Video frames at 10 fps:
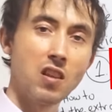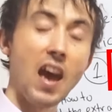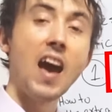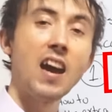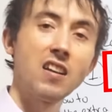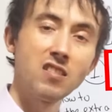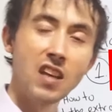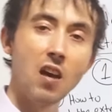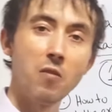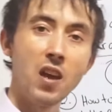the ad
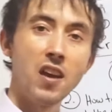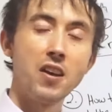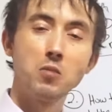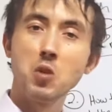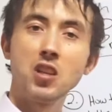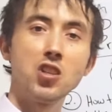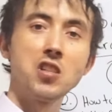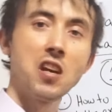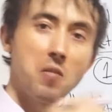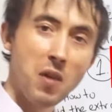itself is being
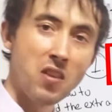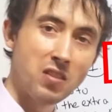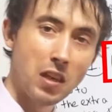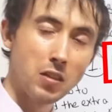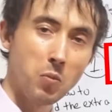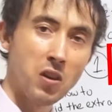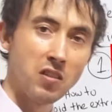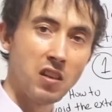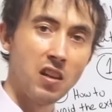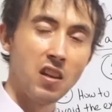shared by the
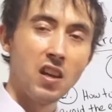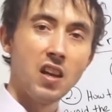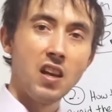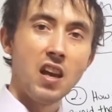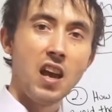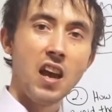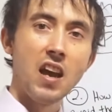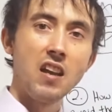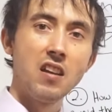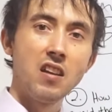salesperson,
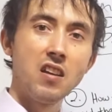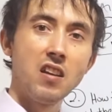and